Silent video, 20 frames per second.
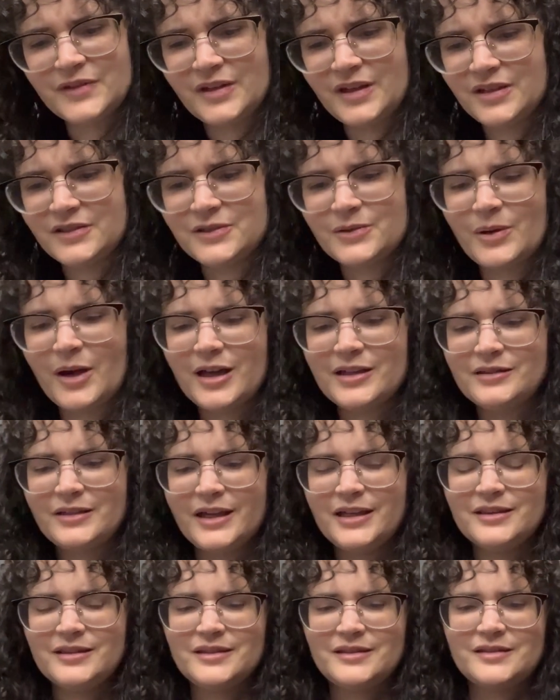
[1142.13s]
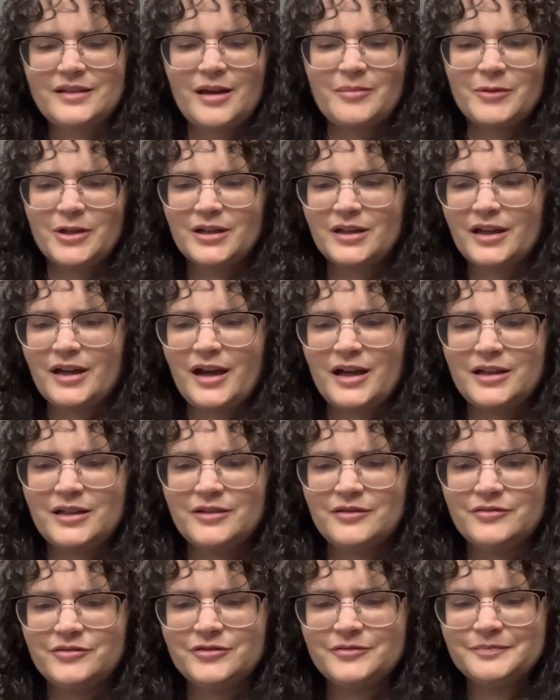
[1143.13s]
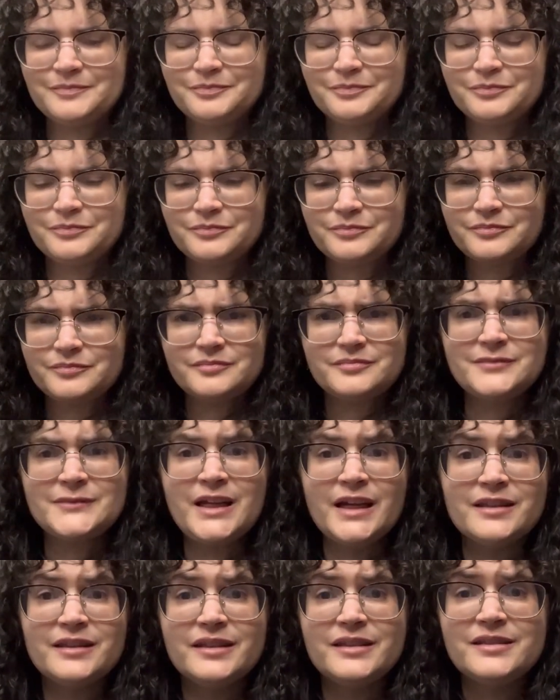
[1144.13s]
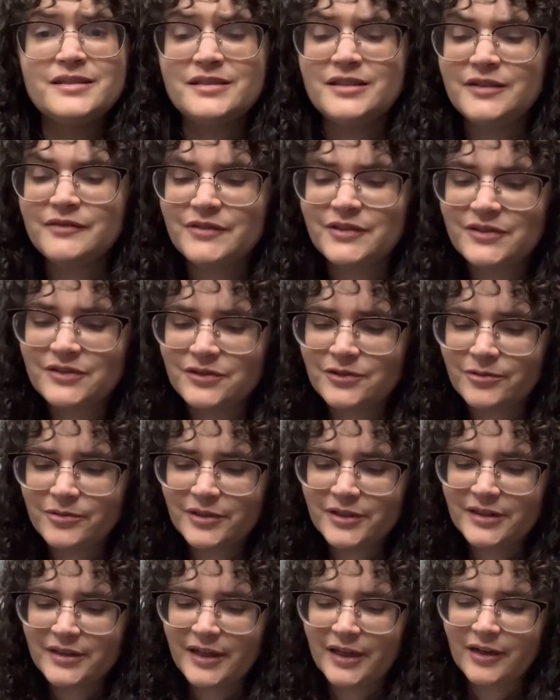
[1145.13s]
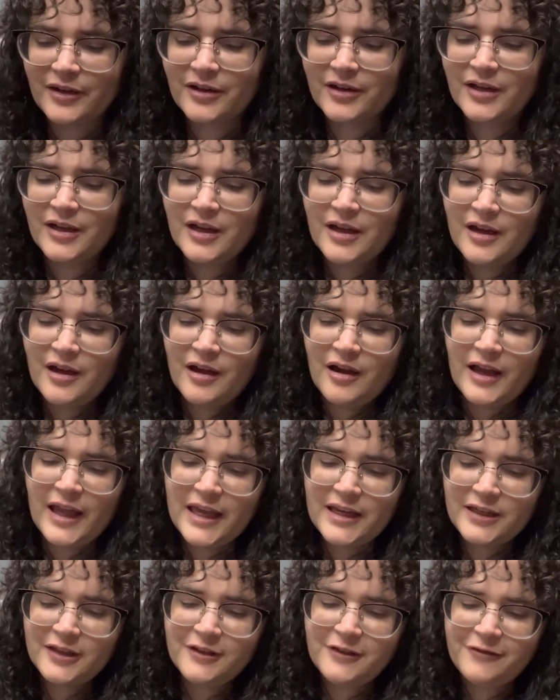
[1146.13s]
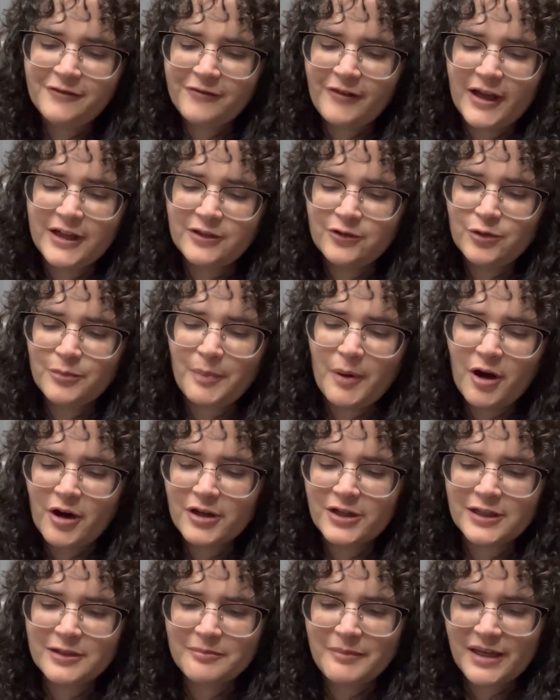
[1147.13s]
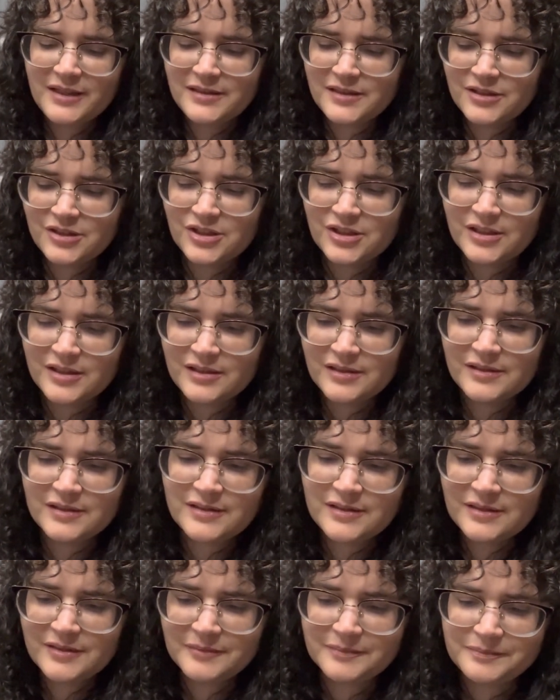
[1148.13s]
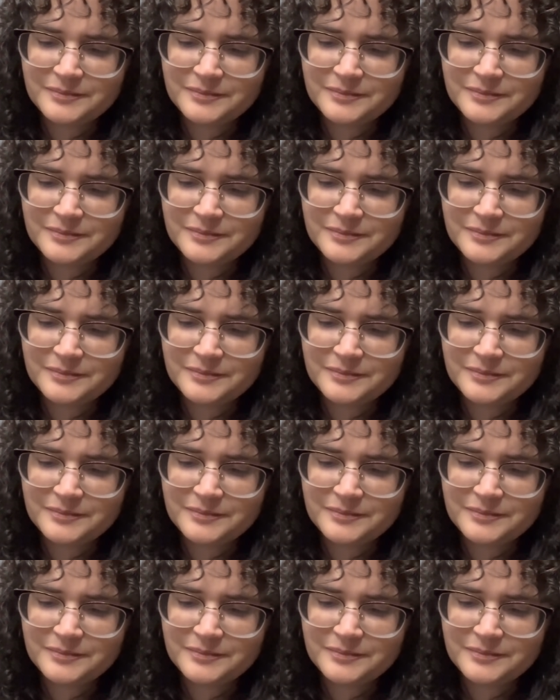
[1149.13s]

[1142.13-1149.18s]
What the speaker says: So I like this. I'm going to kind of at least leave the story there. Any final parting messages?